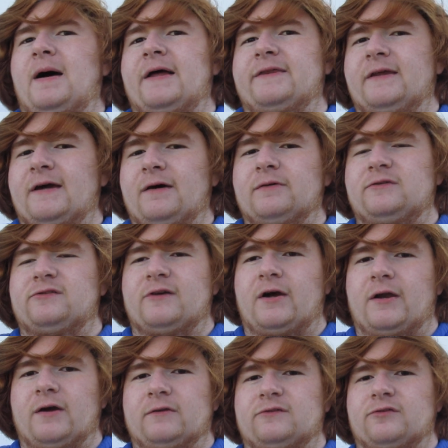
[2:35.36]
I think I would
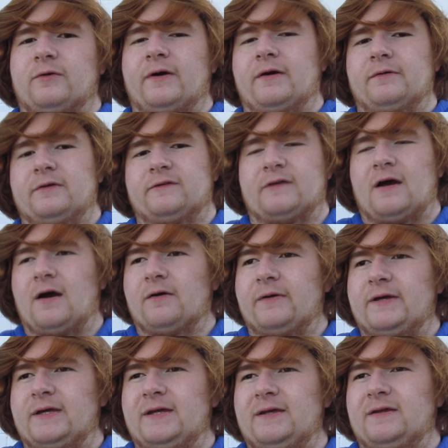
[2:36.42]
shout-out Troy
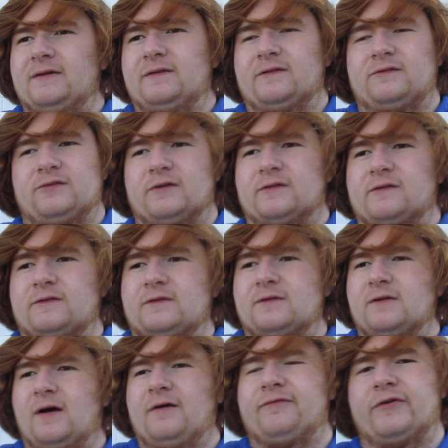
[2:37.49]
Irizarry. He is
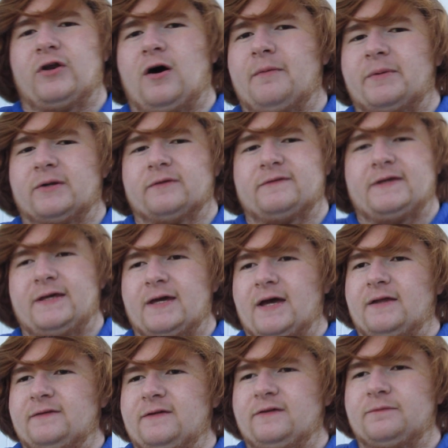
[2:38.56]
just a phenomenal
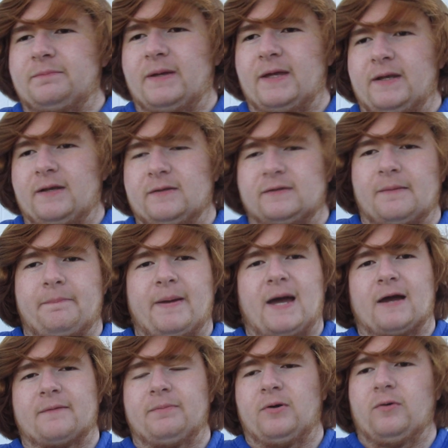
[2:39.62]
D-end. He's been the
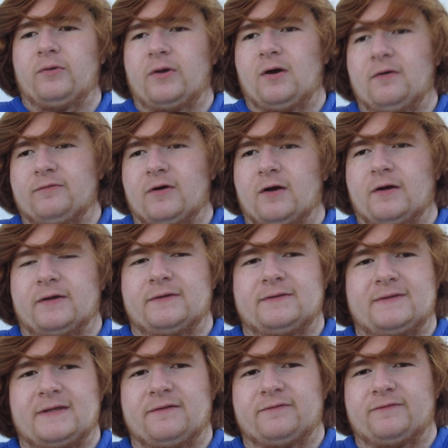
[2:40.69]
backbone of our
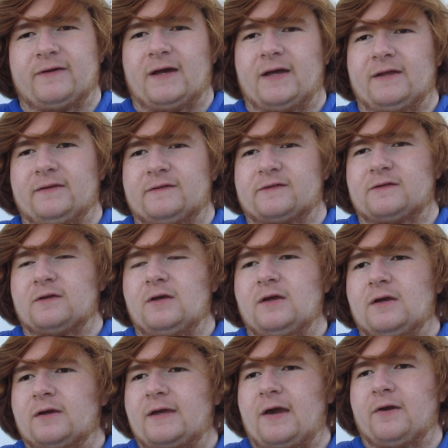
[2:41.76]
defense,
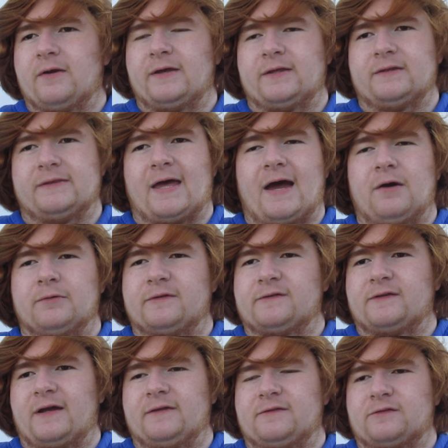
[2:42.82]
carrying the
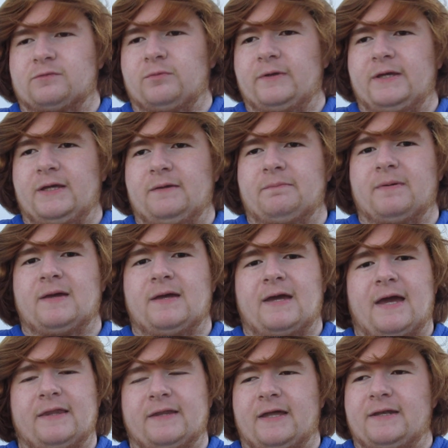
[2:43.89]
outside sweep.
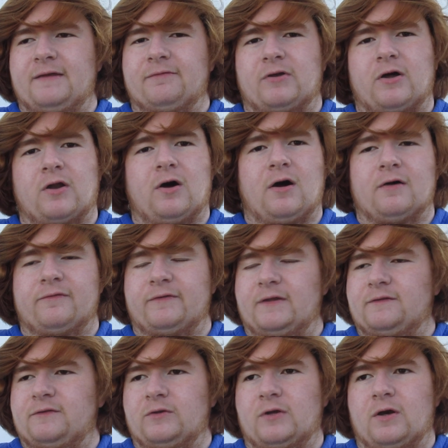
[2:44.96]
And then even on
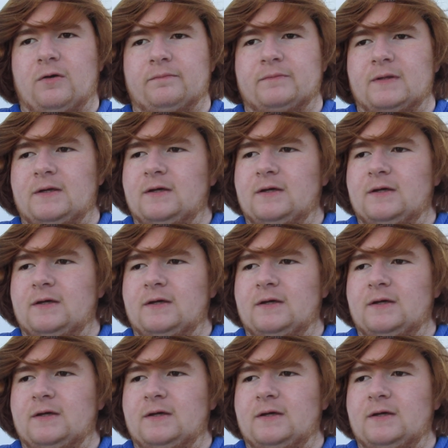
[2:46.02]
offense, you know,